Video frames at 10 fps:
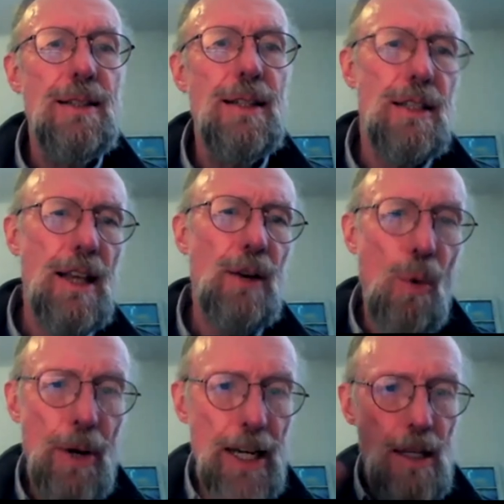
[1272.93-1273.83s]
it's like,
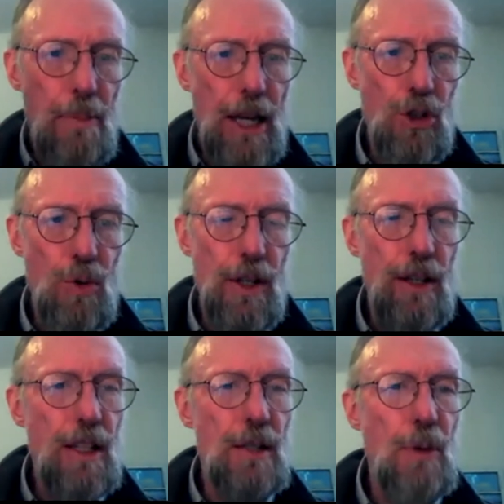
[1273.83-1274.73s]
well, we need to make sure
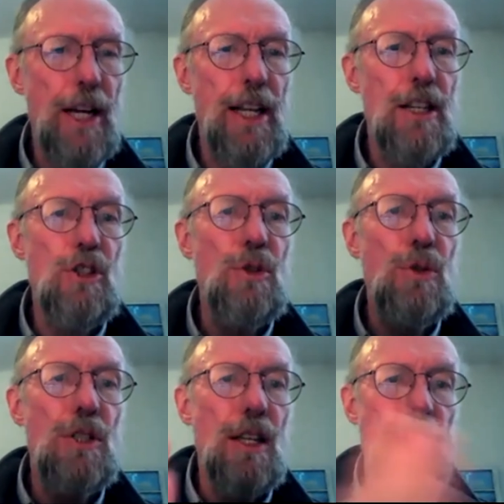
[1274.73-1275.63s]
that this money is
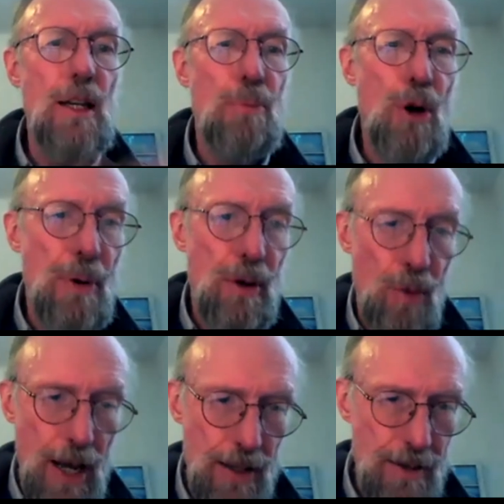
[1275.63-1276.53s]
used in the appropriate
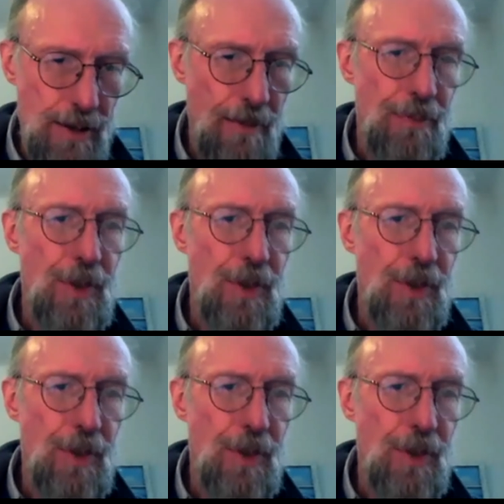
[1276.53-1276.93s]
ways.